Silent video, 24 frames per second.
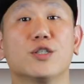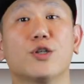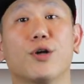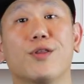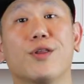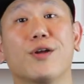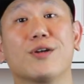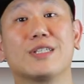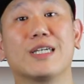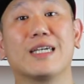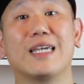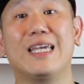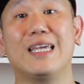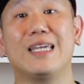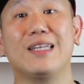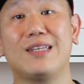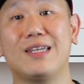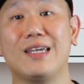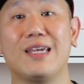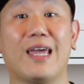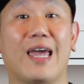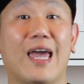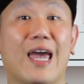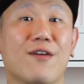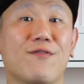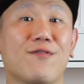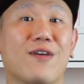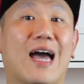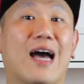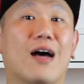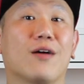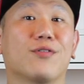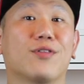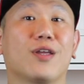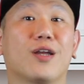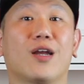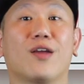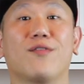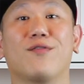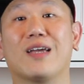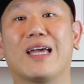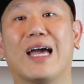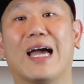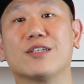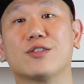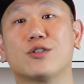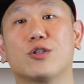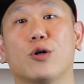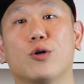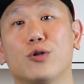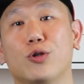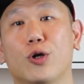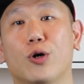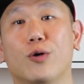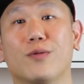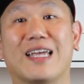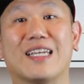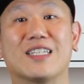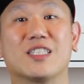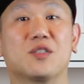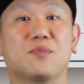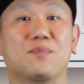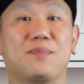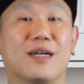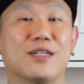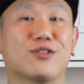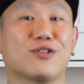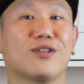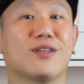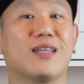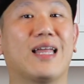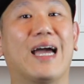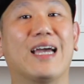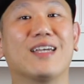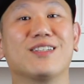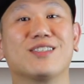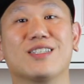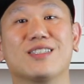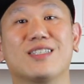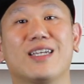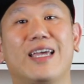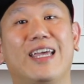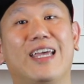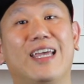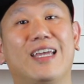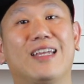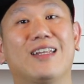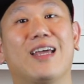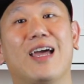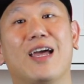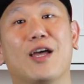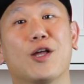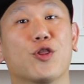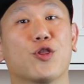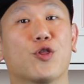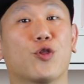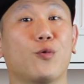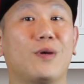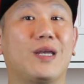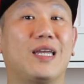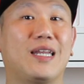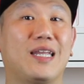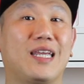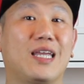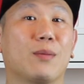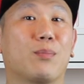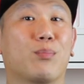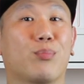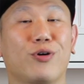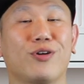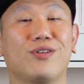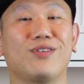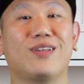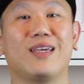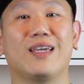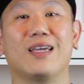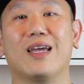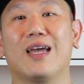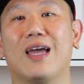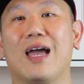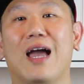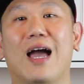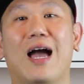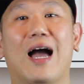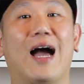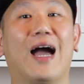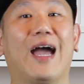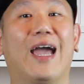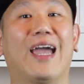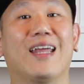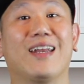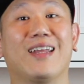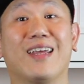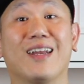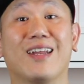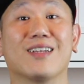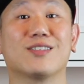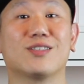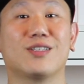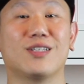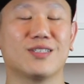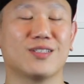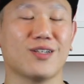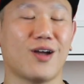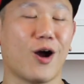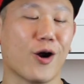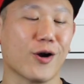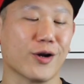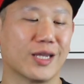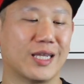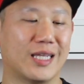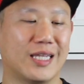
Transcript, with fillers: So there's an ETF out there, if you guys don't know, that specializes in 3D printing, and it is this ARK